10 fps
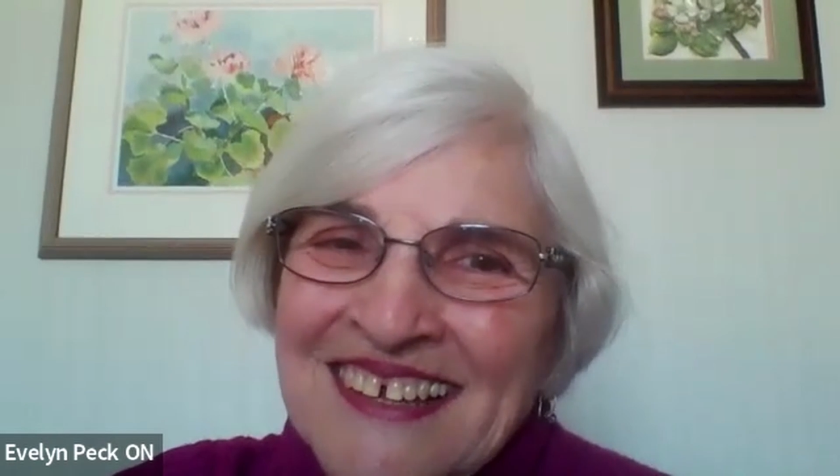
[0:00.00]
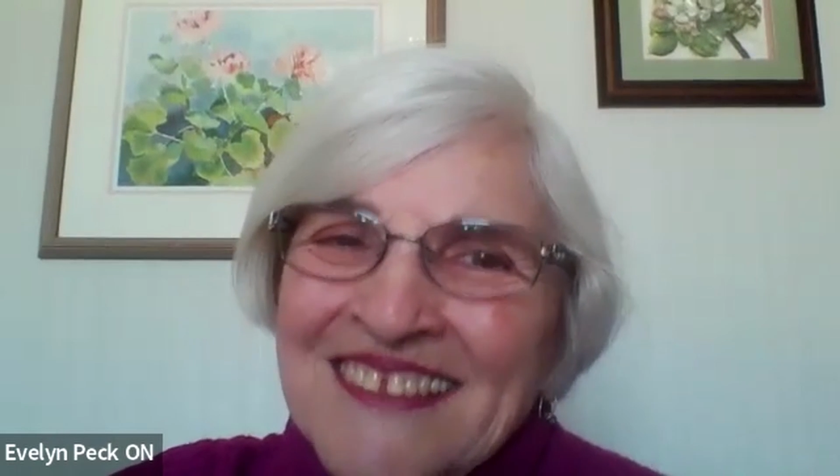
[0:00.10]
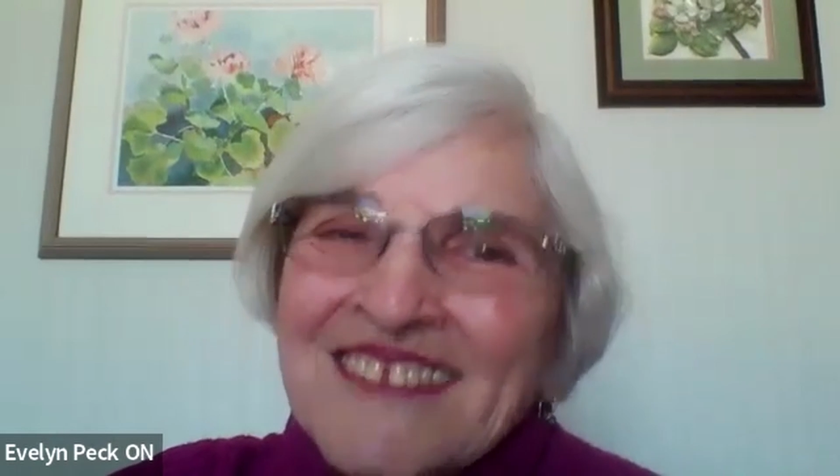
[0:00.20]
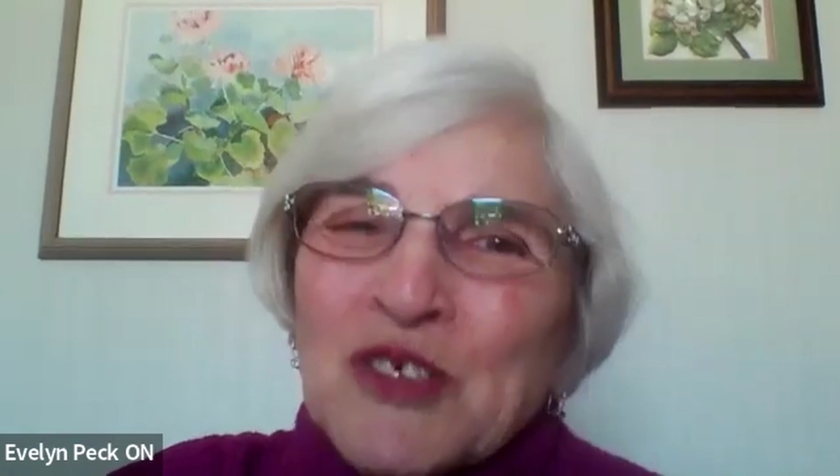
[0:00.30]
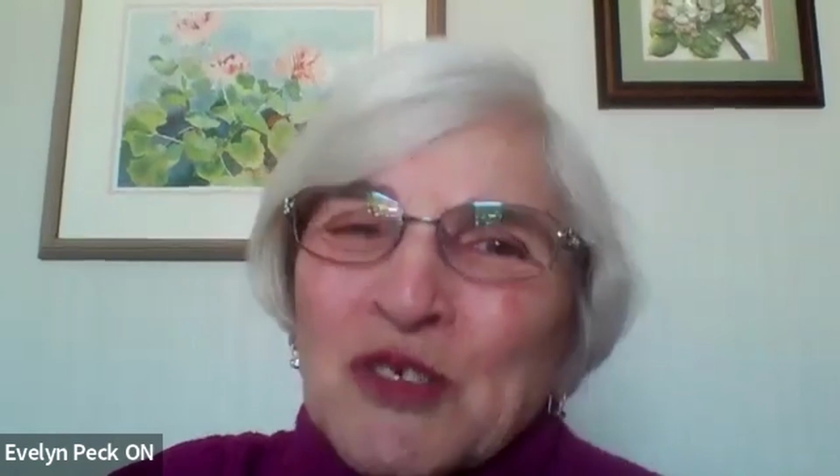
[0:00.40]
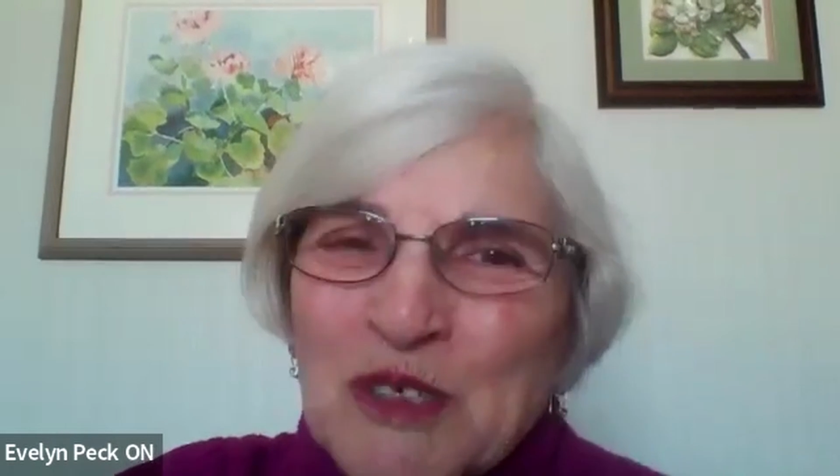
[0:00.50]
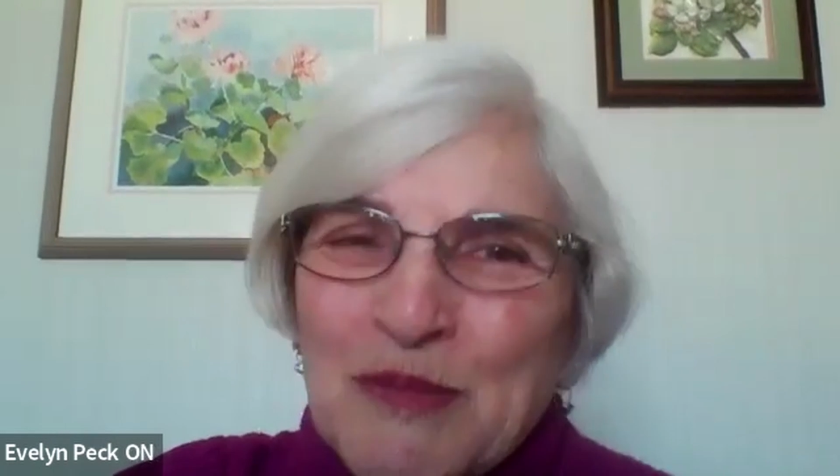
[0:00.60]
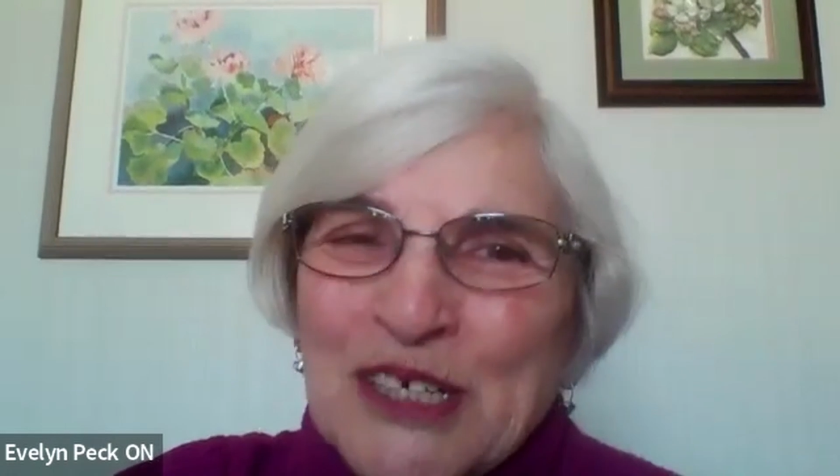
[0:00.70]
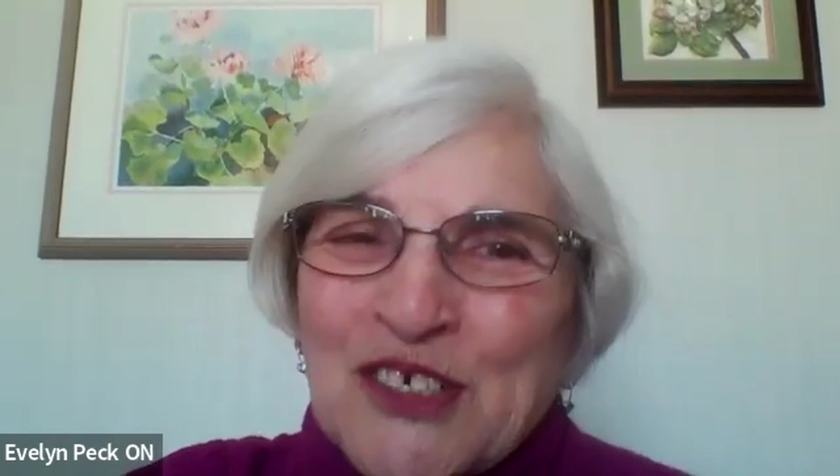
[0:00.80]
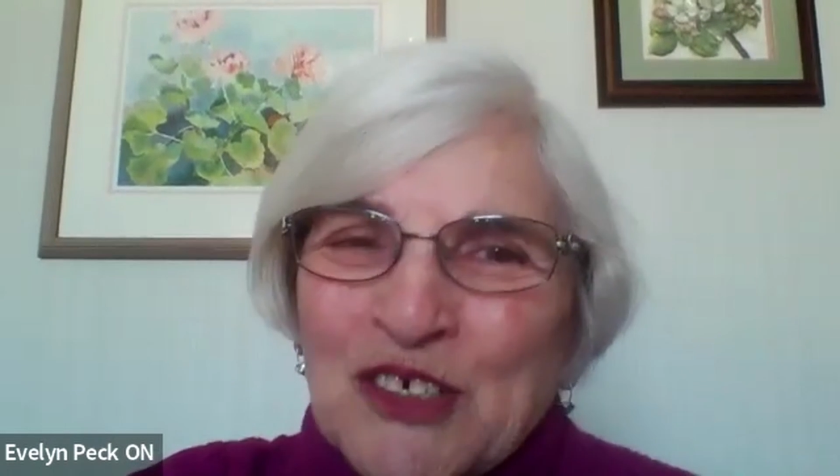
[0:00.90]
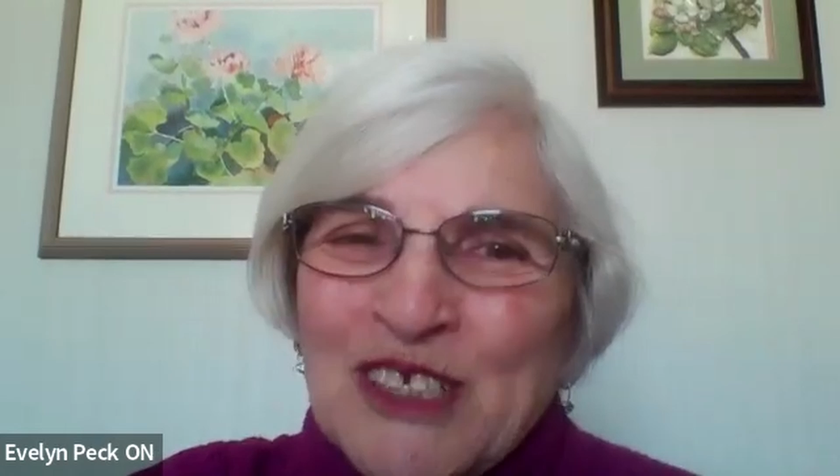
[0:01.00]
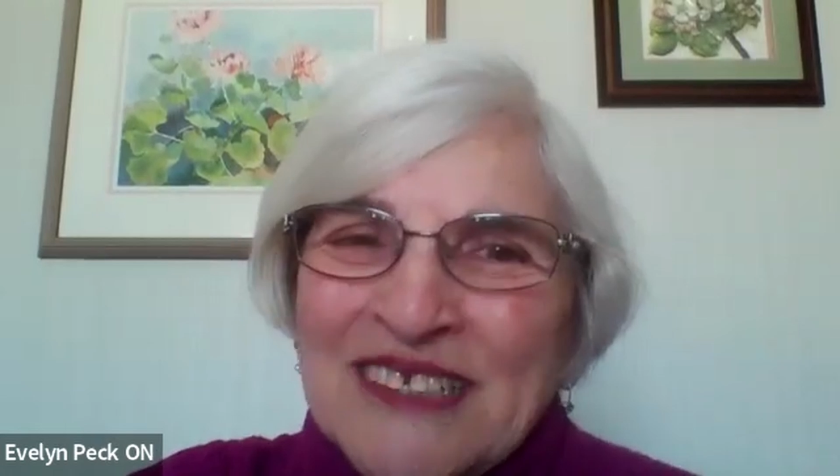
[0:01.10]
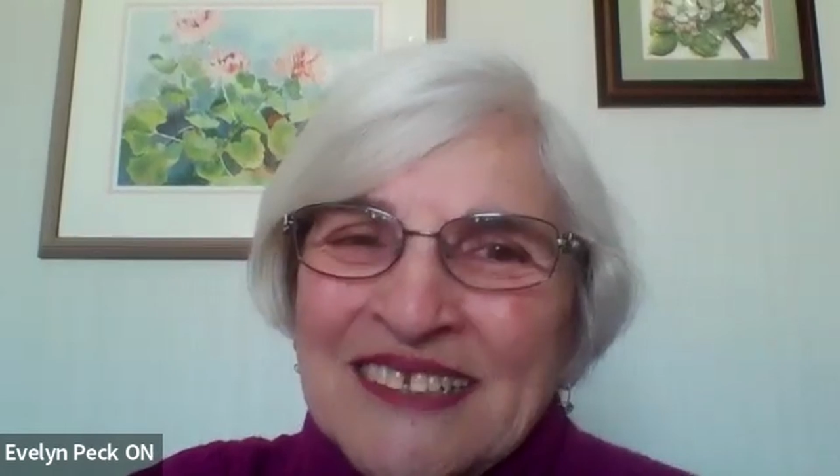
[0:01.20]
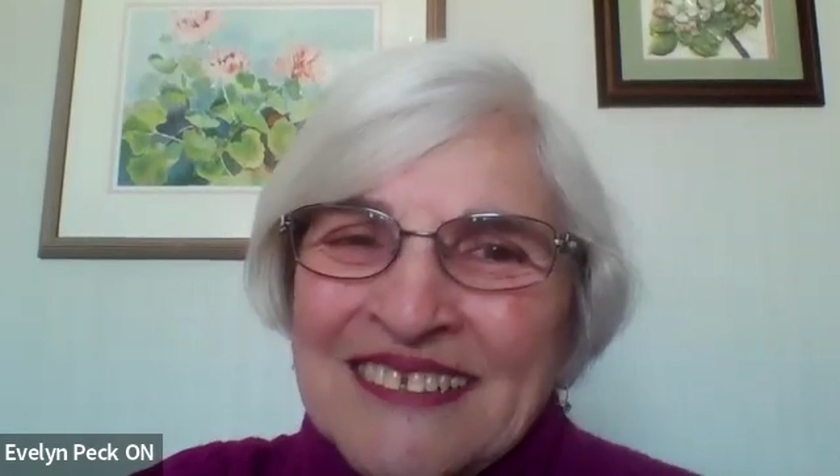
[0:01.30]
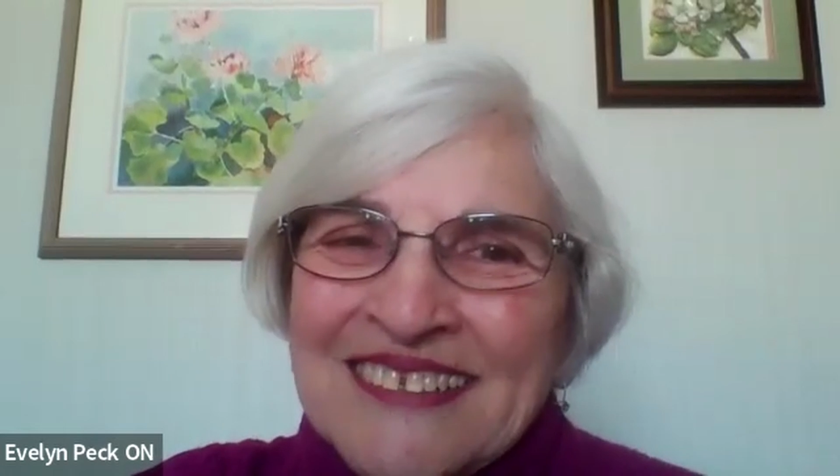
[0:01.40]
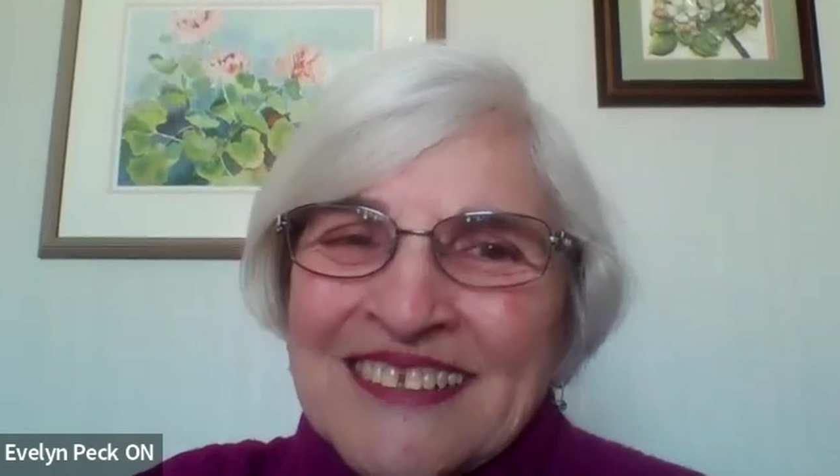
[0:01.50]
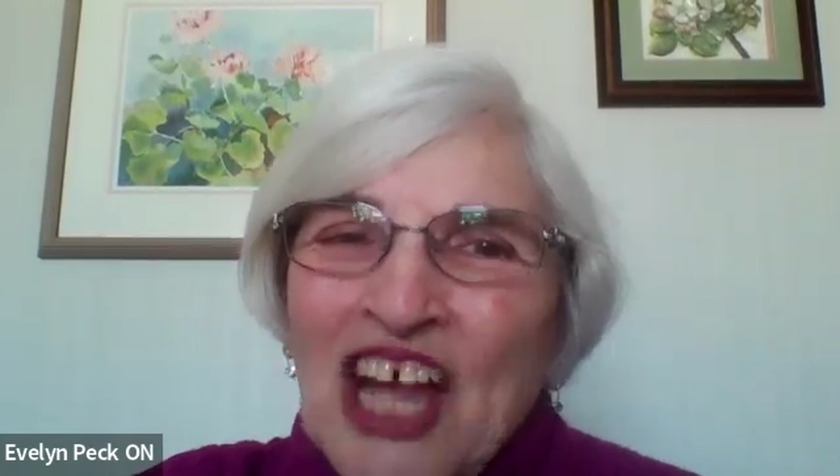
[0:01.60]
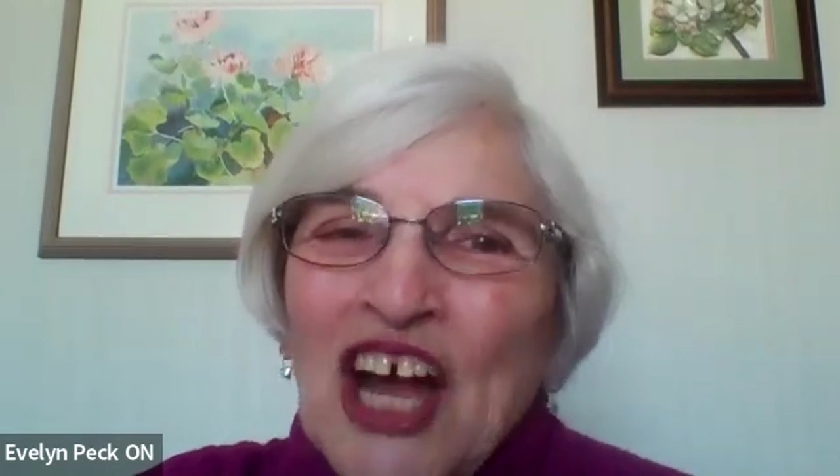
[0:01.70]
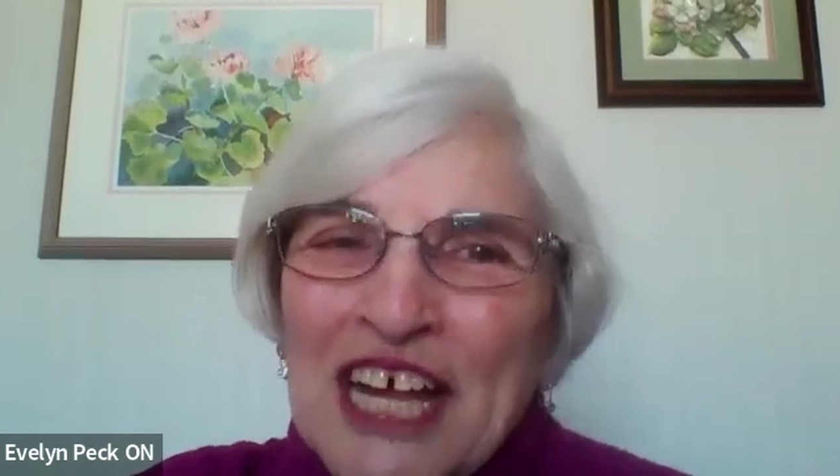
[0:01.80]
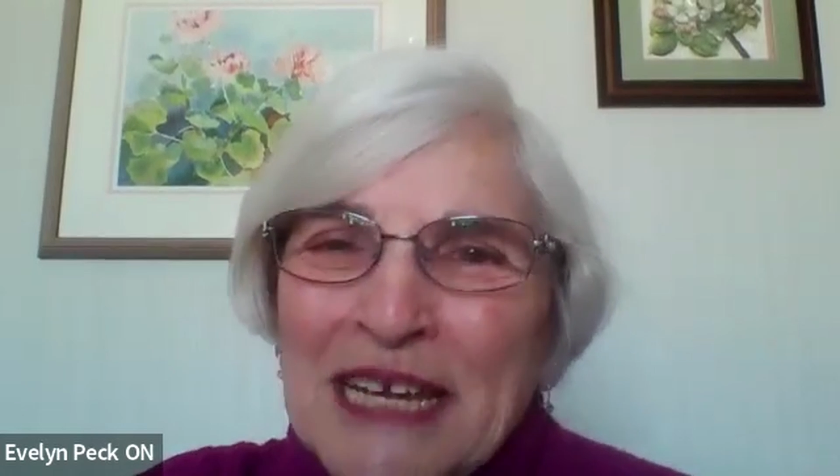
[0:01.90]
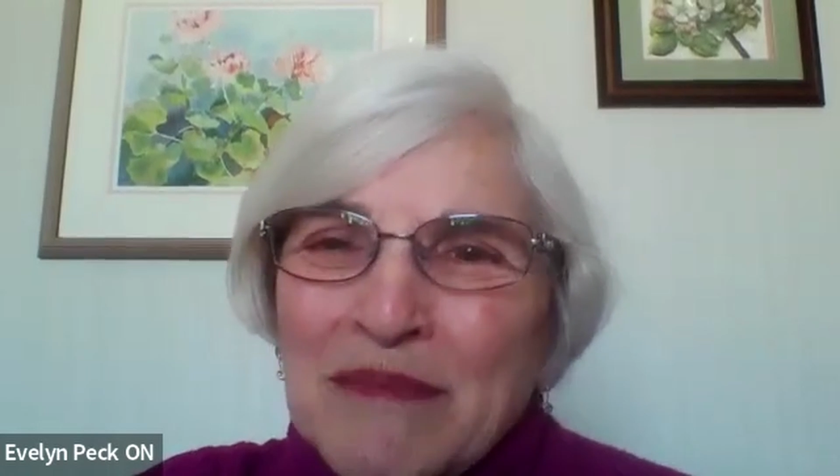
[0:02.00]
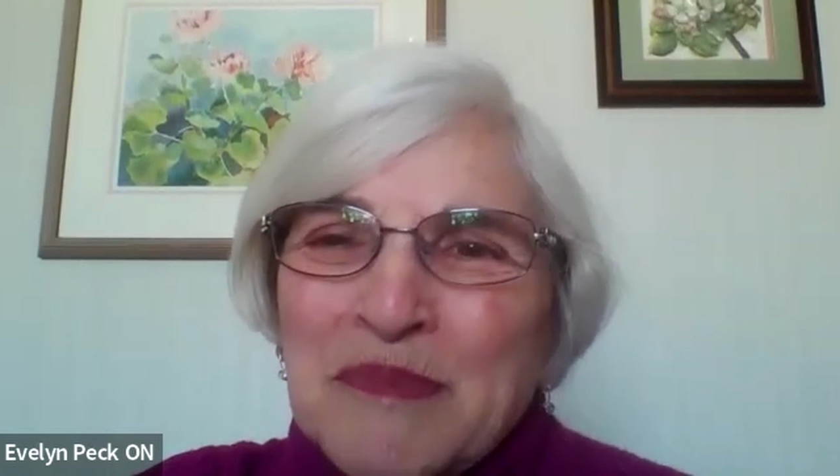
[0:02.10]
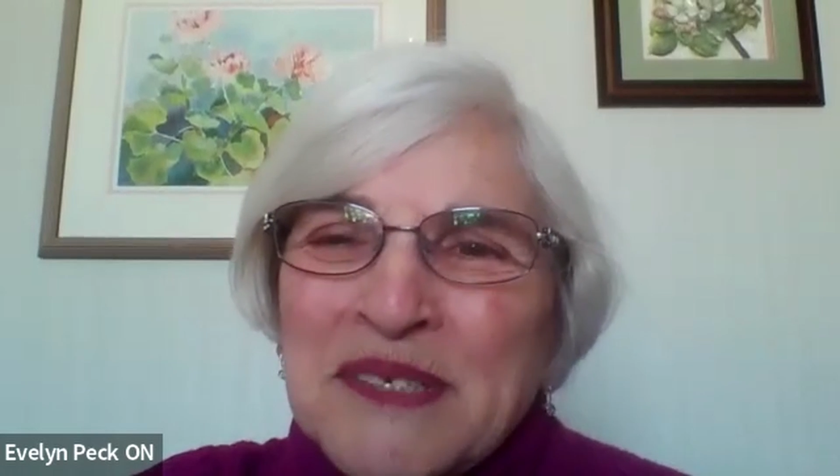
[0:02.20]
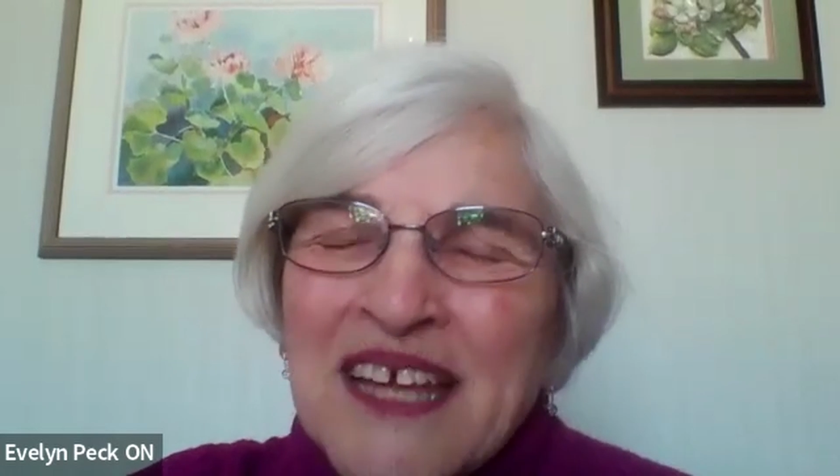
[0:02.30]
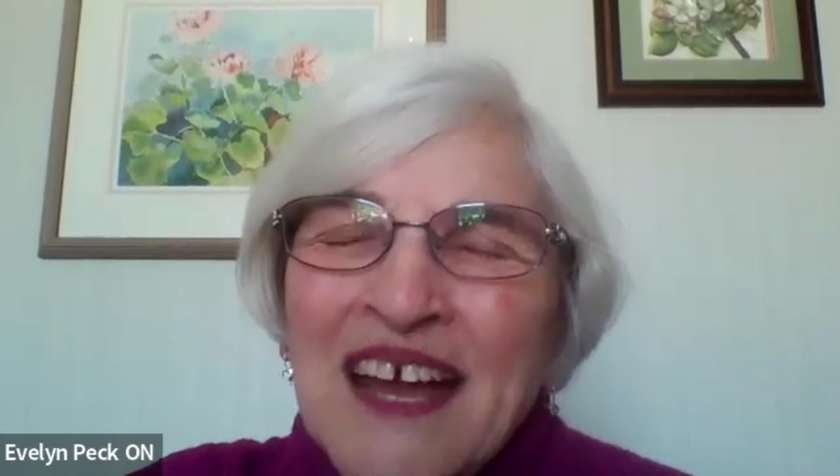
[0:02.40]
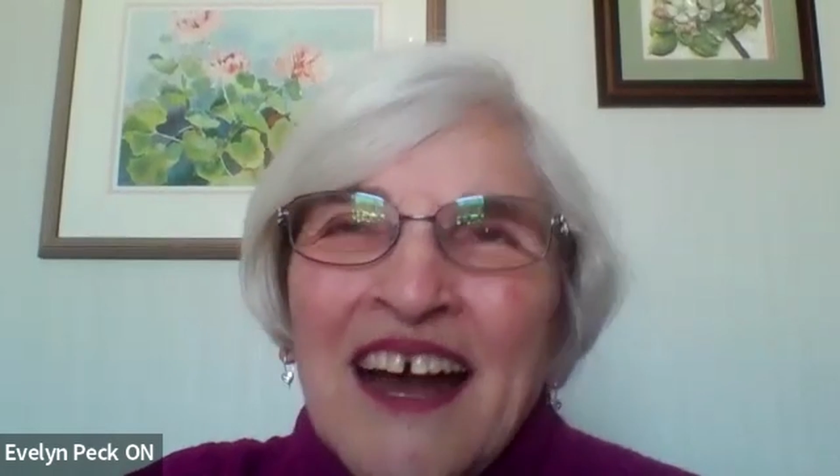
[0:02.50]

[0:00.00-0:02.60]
those were special times.